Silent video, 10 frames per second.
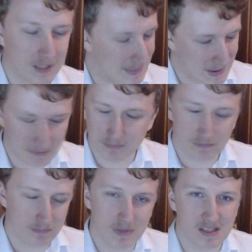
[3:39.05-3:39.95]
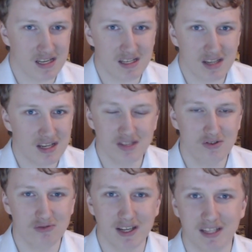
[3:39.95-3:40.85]
Get him out. His, his, his
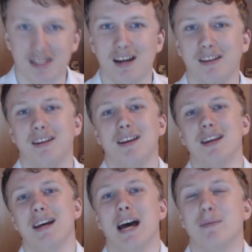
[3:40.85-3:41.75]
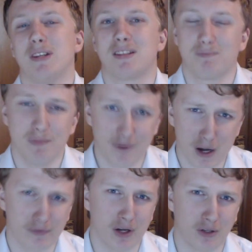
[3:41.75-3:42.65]
scoring is done. Uh, but it's a
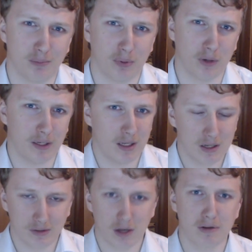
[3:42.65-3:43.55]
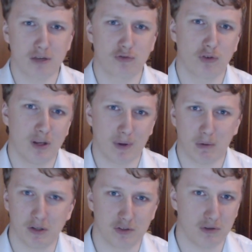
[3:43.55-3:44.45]
very, very good point. Don't get drawn in by
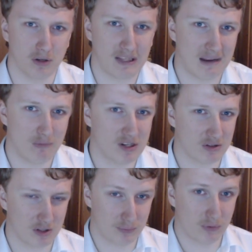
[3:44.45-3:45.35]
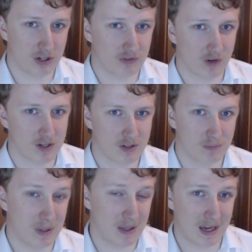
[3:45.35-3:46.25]
one or two good game weeks, or the price rise
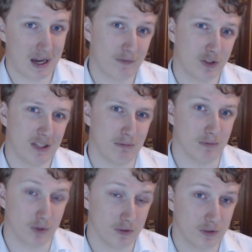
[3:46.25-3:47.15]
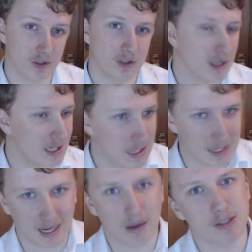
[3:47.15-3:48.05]
could be there. I have done that with Gundogan,
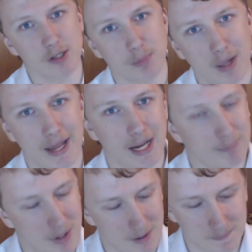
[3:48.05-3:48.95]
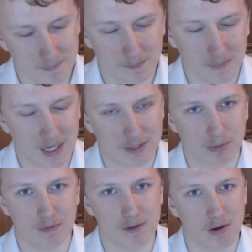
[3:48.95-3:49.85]
and now he's not playing. But it's
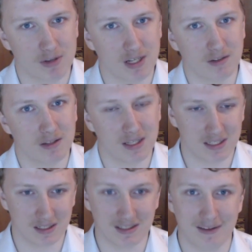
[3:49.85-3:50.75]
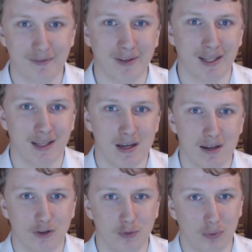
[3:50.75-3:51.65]
worth noting that these are definitely
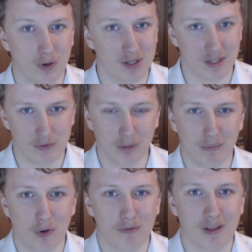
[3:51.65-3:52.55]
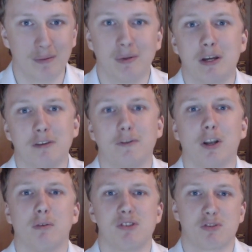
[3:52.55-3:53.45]
good points. If you want more of them,
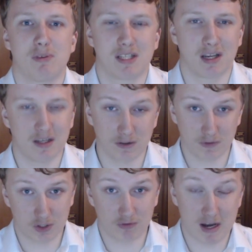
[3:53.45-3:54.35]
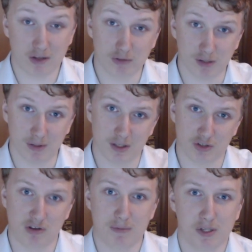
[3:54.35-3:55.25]
follow his Twitter. It's on the screen, it's also in the
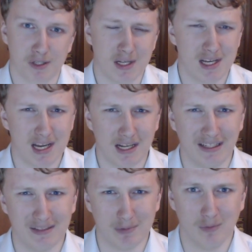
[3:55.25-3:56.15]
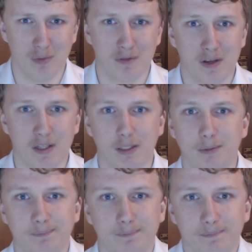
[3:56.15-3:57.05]
description. yeah, let's move on with the video.